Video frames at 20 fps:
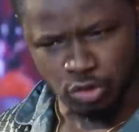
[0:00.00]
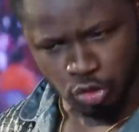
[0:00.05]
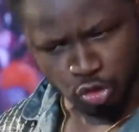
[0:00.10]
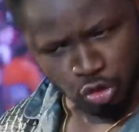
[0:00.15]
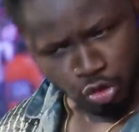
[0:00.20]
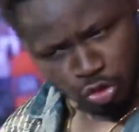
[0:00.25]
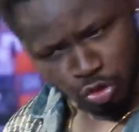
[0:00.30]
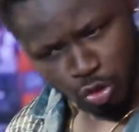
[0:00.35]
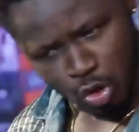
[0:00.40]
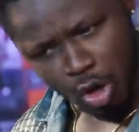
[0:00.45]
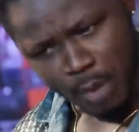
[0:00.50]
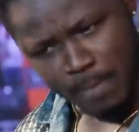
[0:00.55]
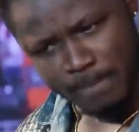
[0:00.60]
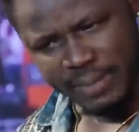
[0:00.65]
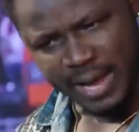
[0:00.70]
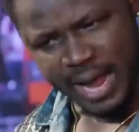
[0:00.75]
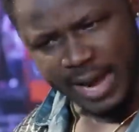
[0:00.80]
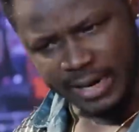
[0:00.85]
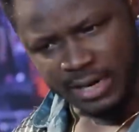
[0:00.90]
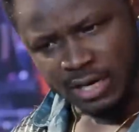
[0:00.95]
her to
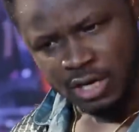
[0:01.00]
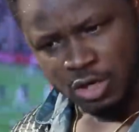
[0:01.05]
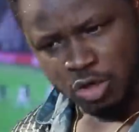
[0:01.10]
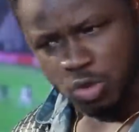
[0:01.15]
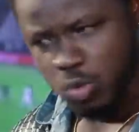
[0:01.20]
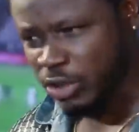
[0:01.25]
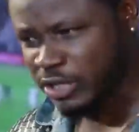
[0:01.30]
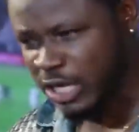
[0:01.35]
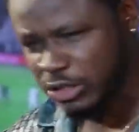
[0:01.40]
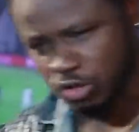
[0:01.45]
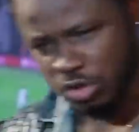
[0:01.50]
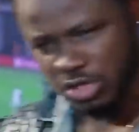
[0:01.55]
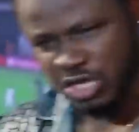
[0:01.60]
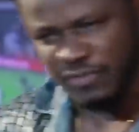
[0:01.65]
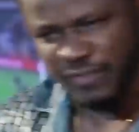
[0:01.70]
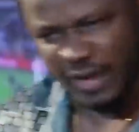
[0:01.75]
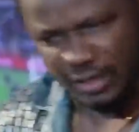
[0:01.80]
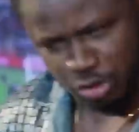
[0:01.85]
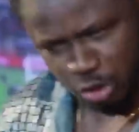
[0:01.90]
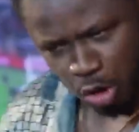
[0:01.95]
come back. You want her
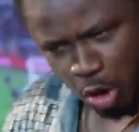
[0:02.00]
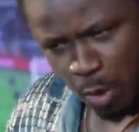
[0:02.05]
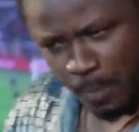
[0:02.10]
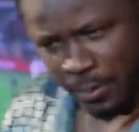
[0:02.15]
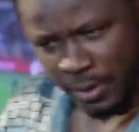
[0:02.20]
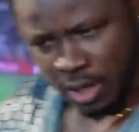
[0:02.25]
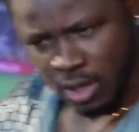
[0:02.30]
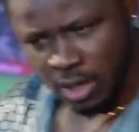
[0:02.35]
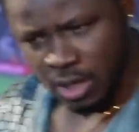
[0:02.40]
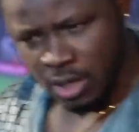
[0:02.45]
to leave her job?